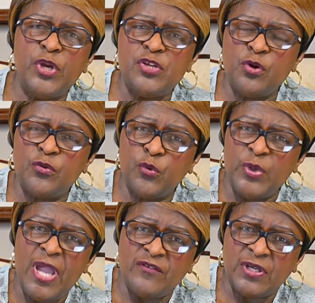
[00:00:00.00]
We know that
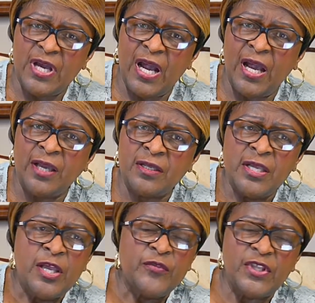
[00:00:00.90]
we have a God
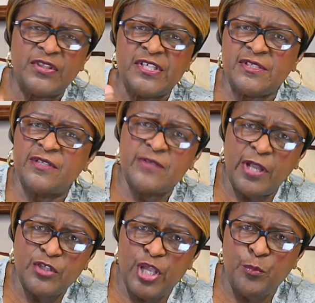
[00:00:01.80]
that this does
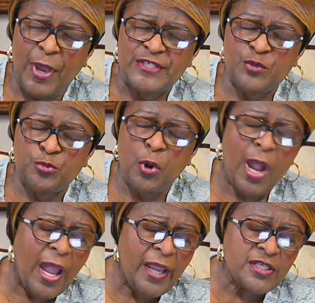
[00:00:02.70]
not take by
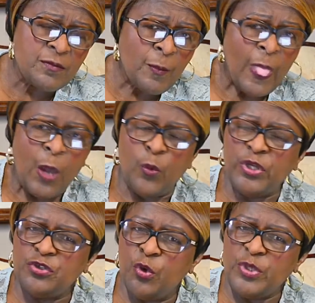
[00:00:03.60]
surprise.
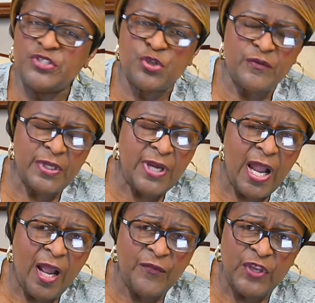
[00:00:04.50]
We know we serve a
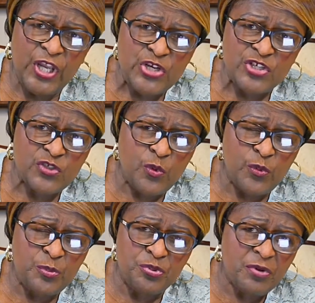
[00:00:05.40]
God that hears us when
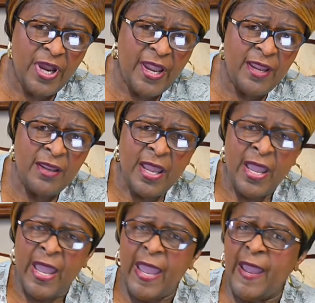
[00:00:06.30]
we pray.
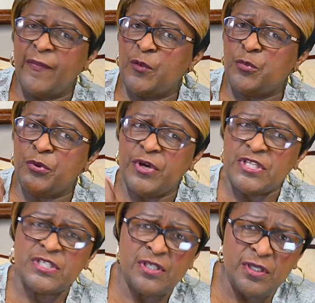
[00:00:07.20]
And
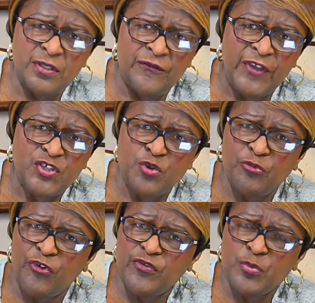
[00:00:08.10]
the effectual
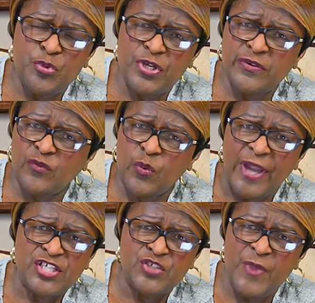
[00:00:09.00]
fervent prayers of a
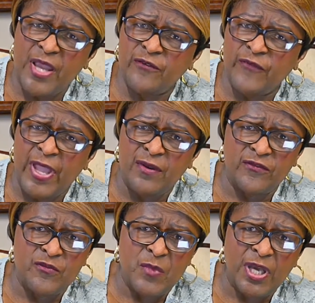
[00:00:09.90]
righteous man
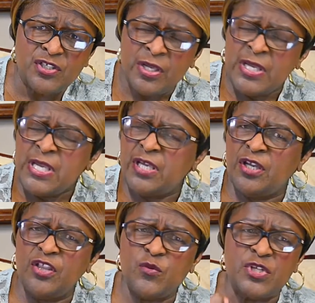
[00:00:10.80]
availeth much. In
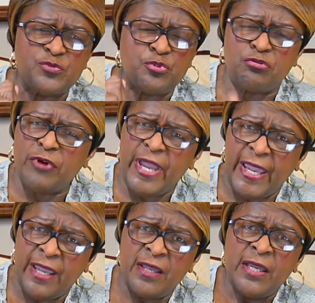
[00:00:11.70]
other words,
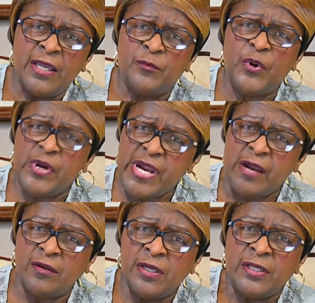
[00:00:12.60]

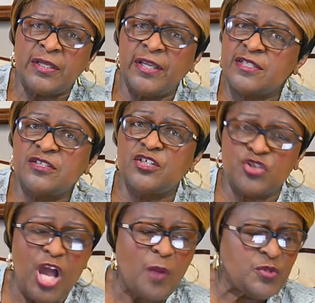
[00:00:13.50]
prayer gets the
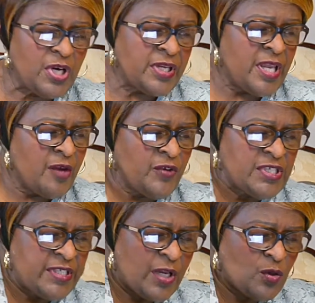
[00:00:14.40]
job done every
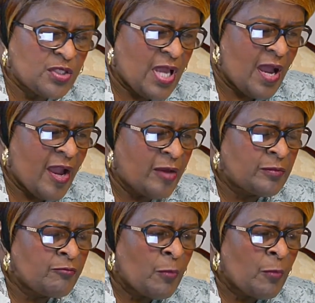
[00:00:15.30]
single time.